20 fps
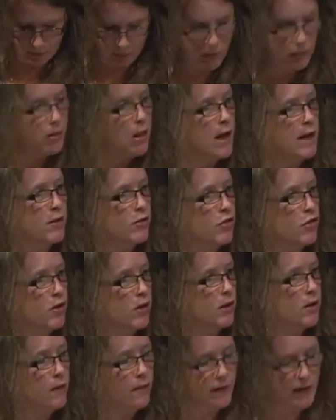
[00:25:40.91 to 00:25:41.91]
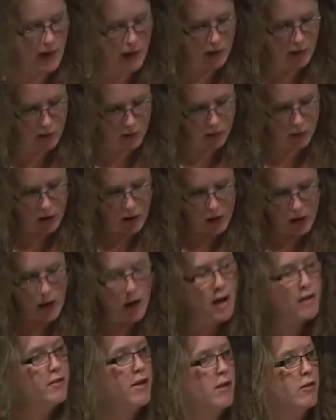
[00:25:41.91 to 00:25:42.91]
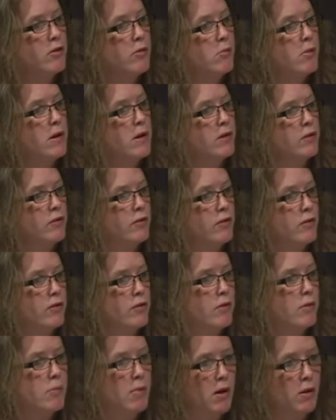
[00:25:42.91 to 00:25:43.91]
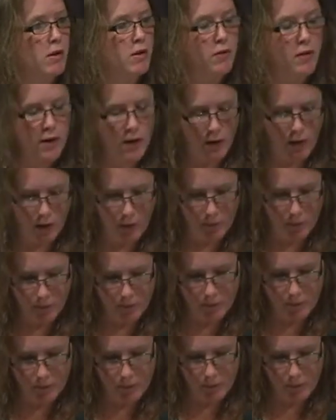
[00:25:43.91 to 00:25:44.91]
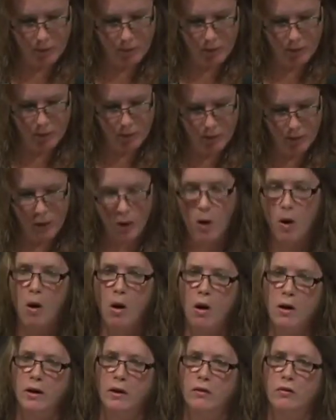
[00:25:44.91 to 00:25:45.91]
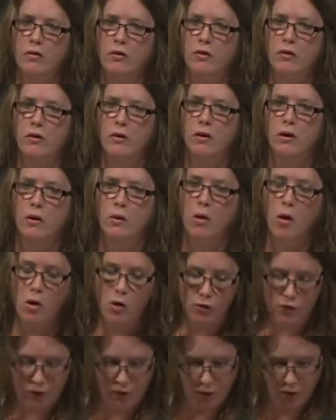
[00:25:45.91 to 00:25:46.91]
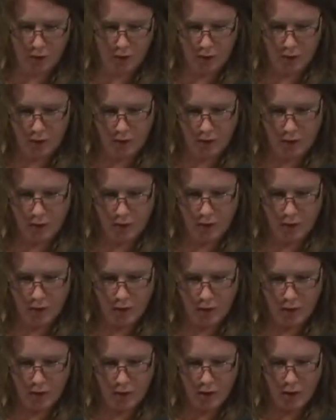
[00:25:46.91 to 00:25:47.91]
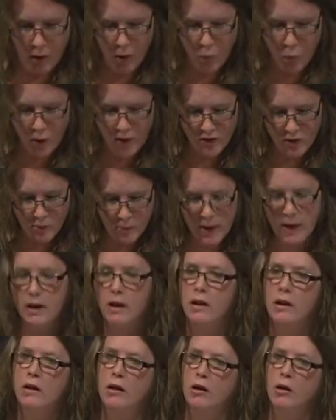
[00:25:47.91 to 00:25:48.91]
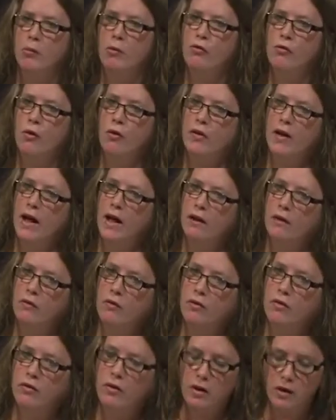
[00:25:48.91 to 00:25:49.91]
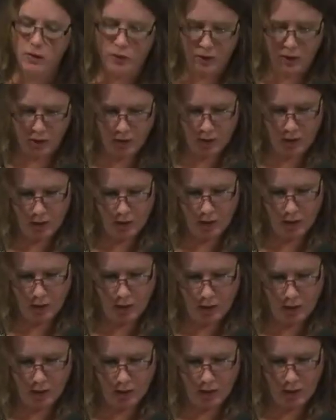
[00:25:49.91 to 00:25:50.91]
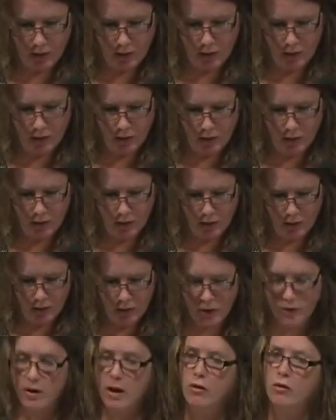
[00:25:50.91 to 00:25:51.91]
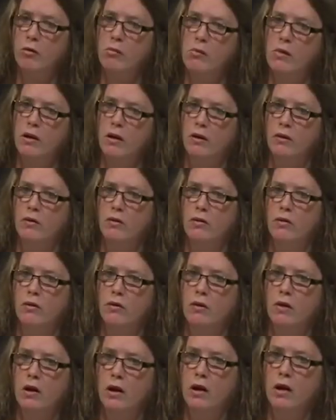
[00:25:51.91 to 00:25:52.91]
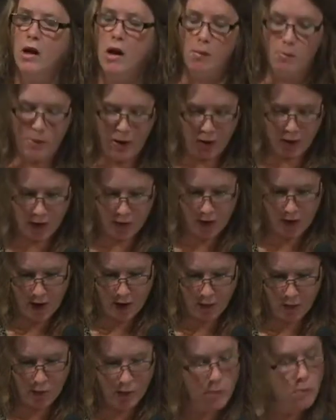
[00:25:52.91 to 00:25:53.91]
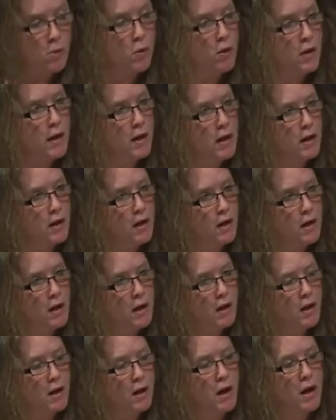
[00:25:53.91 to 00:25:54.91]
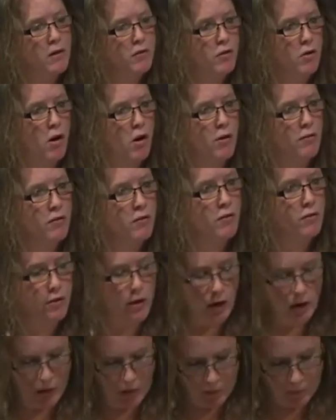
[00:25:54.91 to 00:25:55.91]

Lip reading: light chill in the air, a tender mist barely there. August near over. What to make clear before the end of the season? A tender mist, barely there in the morning, a soft sun.